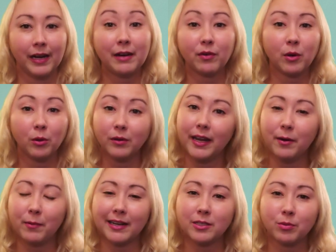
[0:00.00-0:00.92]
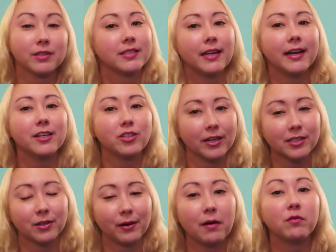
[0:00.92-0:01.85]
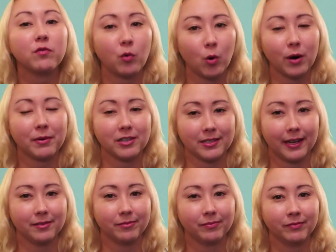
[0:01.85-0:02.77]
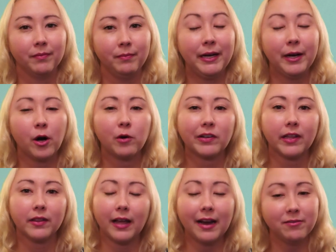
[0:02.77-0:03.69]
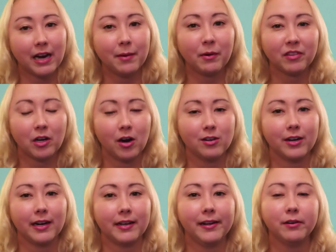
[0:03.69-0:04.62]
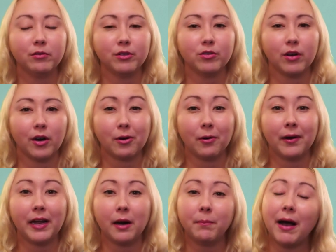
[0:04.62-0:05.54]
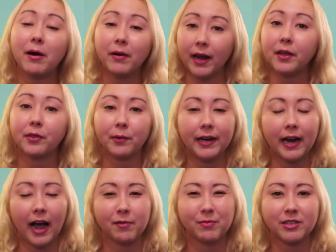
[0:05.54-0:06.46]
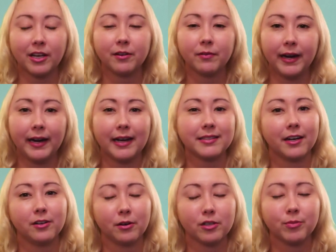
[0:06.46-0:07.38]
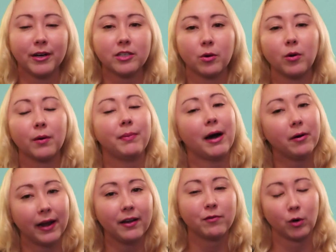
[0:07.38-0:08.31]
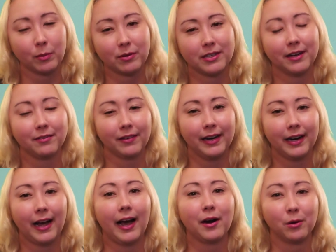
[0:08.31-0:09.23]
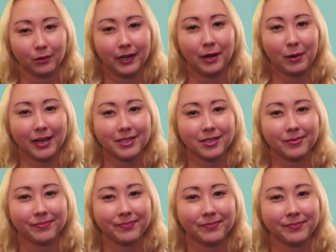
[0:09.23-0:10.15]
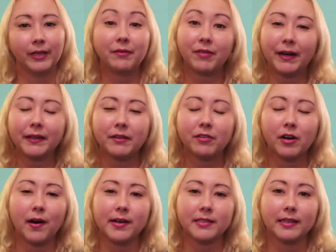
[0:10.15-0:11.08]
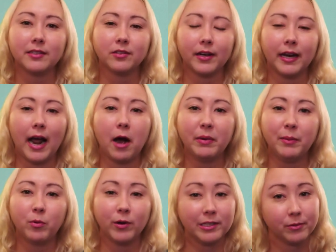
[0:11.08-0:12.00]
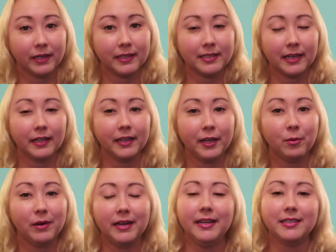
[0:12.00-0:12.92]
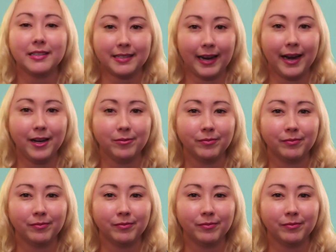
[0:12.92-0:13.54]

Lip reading: And for Old Key West, we're sitting just around 4%, meaning over the lifetime of the contract, annual dues are growing at about a 3.5% rate at Saratoga Springs or about a 4% rate at Old Key West. And finally, for cost, let's look at how many points realistically you would need to stay.